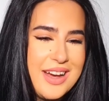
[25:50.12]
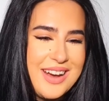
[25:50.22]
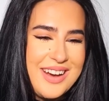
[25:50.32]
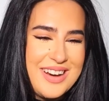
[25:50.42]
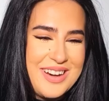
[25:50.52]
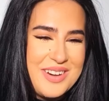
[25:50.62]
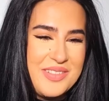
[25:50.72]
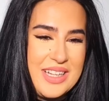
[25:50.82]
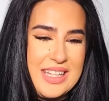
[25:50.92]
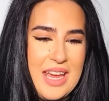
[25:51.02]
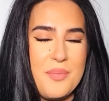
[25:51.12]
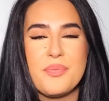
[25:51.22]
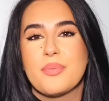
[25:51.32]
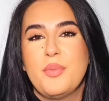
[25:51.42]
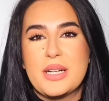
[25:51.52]
But yeah,
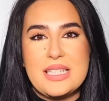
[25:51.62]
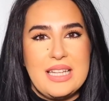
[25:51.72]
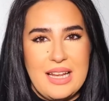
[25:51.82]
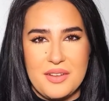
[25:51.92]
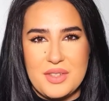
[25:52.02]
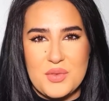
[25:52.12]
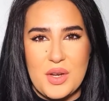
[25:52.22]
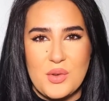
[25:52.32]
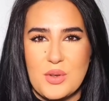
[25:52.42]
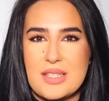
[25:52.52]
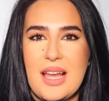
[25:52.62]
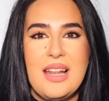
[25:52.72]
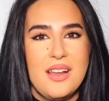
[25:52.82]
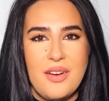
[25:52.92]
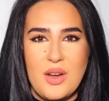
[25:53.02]
personally, I love this fragrance.
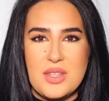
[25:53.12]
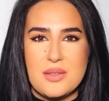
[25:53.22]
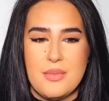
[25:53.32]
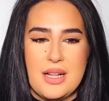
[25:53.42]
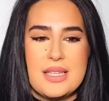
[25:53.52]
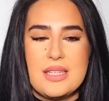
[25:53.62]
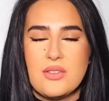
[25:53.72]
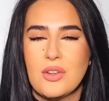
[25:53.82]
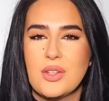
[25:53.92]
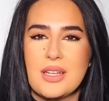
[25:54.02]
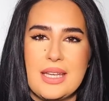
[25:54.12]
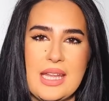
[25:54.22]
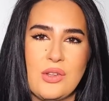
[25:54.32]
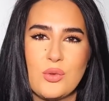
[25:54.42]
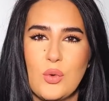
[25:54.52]
I love how it smells. It's not,
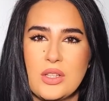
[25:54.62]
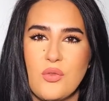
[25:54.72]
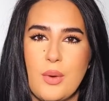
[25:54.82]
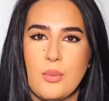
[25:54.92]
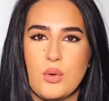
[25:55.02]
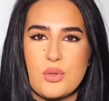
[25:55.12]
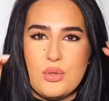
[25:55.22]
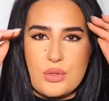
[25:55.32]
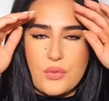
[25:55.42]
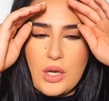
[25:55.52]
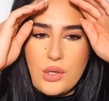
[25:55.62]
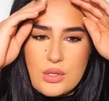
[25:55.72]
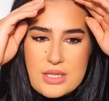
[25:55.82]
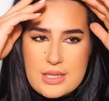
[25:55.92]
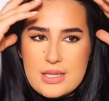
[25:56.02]
again, not one of my most used
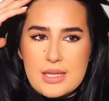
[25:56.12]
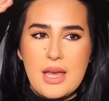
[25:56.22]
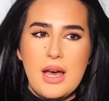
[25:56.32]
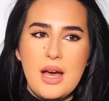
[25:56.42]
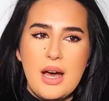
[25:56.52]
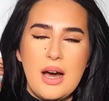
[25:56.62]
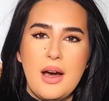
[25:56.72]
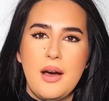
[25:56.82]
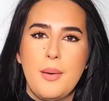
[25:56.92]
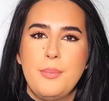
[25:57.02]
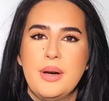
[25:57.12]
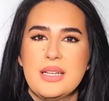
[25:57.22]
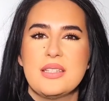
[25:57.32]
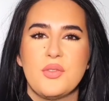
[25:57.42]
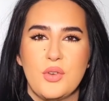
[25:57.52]
fragrances, but
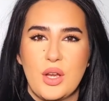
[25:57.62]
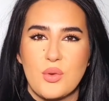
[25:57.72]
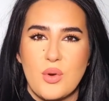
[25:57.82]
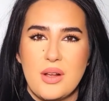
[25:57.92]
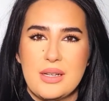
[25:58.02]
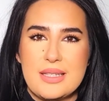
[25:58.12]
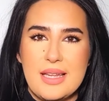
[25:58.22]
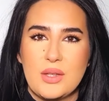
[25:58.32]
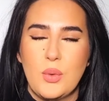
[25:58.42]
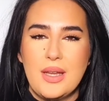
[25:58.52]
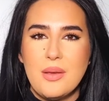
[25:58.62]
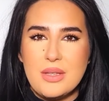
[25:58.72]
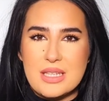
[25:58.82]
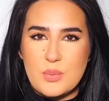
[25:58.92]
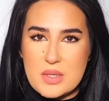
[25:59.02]
it's a fragrance that when I'm
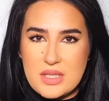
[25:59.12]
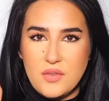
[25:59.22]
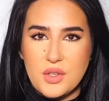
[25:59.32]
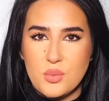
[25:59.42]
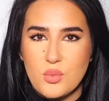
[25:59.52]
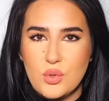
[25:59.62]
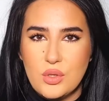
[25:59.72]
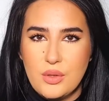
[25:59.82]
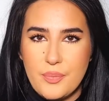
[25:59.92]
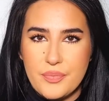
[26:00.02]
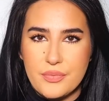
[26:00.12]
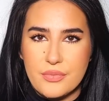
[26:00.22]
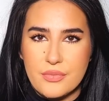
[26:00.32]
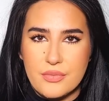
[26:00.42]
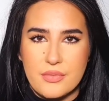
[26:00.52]
in a specific mood,
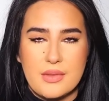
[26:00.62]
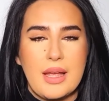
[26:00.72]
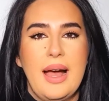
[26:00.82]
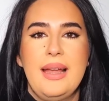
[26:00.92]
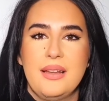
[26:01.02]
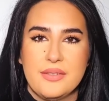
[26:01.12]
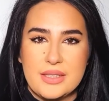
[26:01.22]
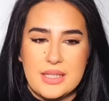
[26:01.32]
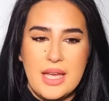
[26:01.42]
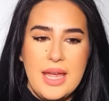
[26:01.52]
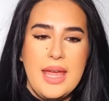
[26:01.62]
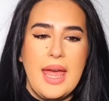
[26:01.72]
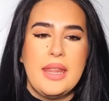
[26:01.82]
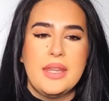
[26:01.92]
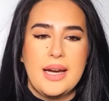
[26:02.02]
I love it.
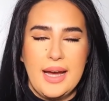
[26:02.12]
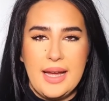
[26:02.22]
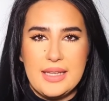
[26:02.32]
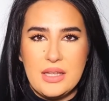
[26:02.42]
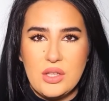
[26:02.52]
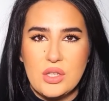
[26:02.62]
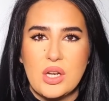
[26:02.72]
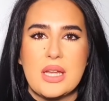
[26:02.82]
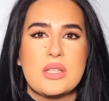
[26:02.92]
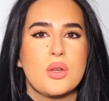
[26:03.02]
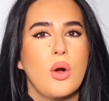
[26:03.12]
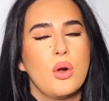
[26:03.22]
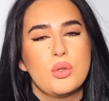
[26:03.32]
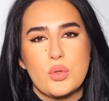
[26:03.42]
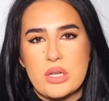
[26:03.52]
And the honey here, it's
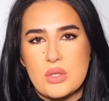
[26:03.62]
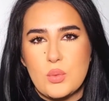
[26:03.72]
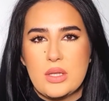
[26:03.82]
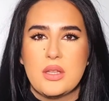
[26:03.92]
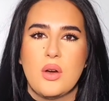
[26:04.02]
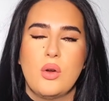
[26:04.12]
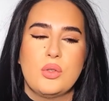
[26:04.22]
ultra sweet.